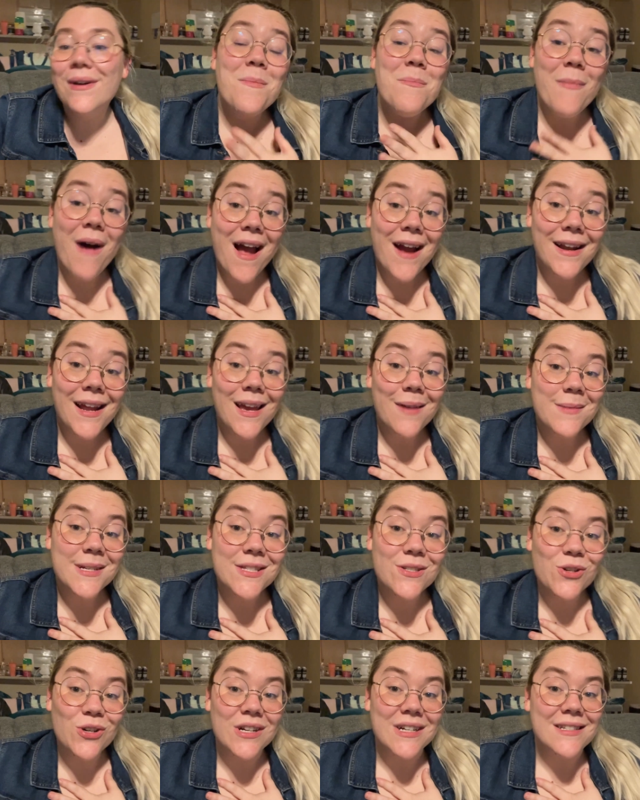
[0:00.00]
My name is
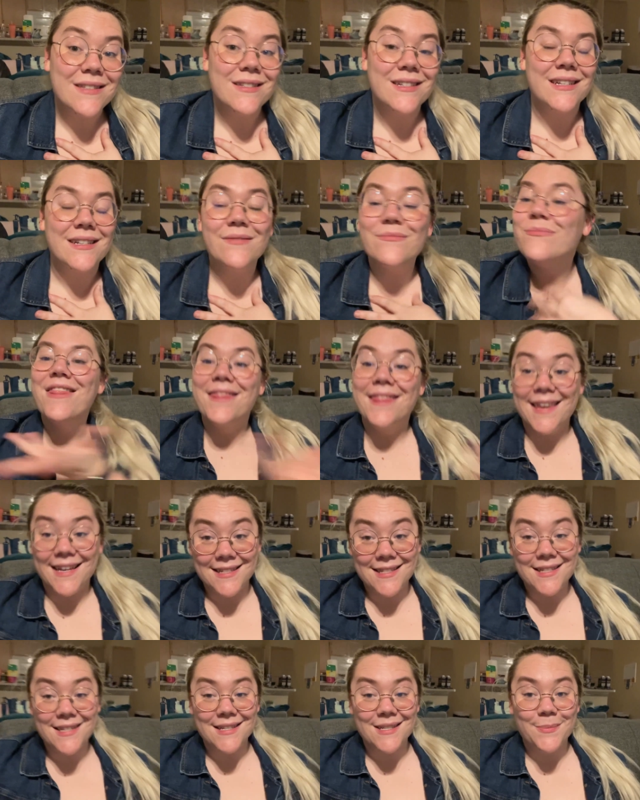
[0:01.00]
Kristen,
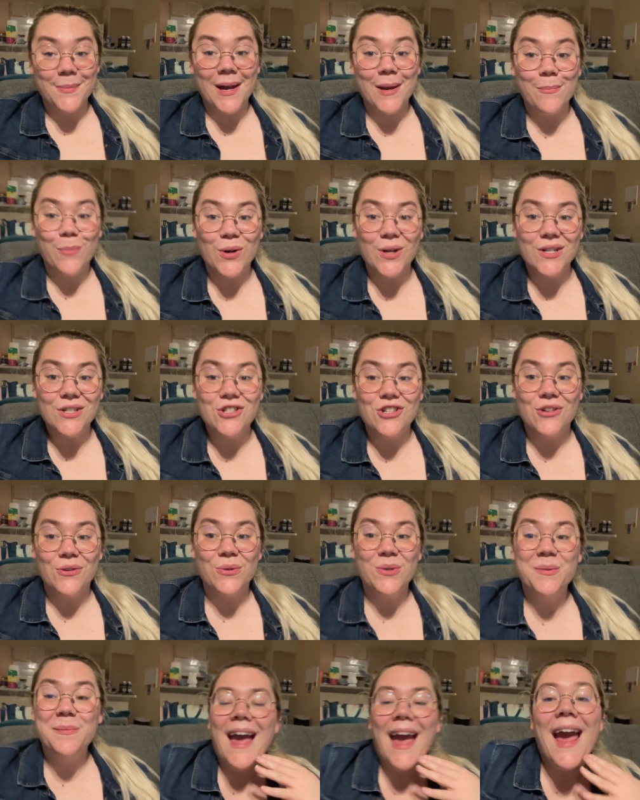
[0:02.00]
this is my
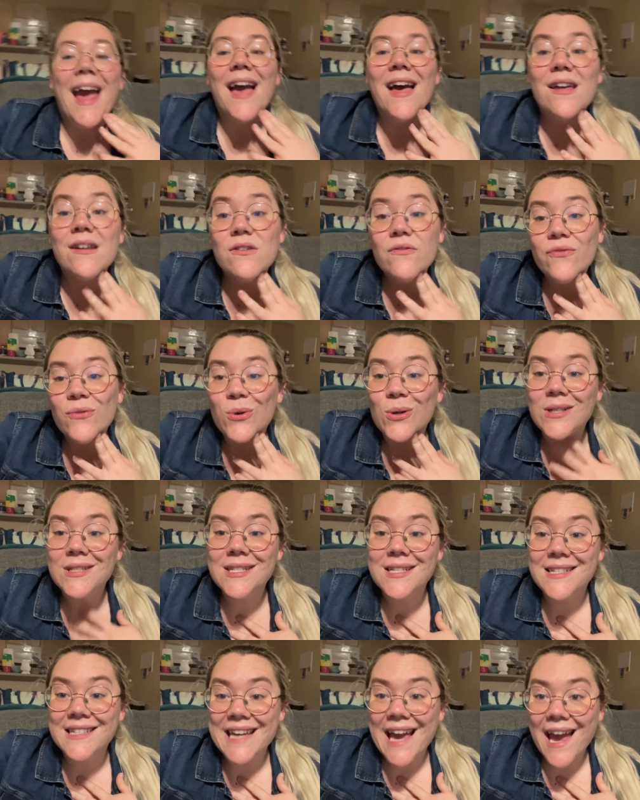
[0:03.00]
booktube, and for
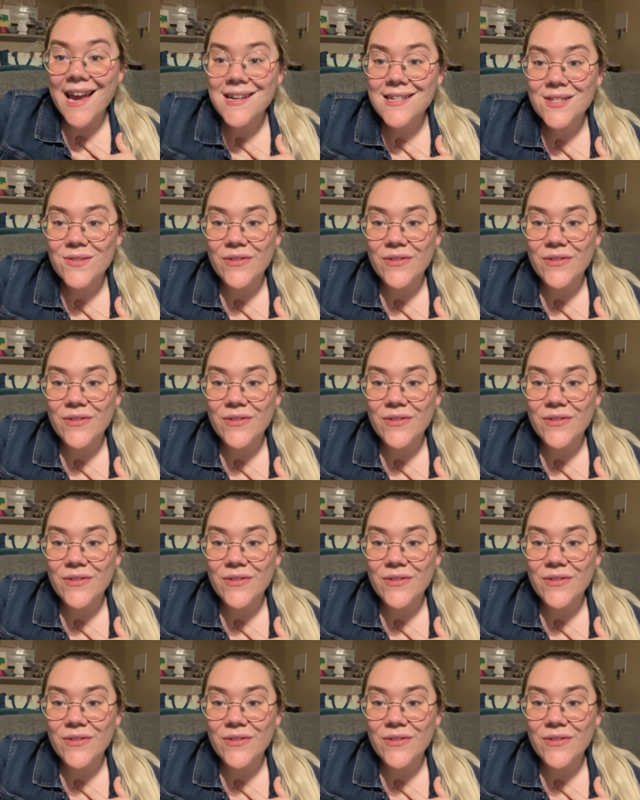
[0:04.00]
today's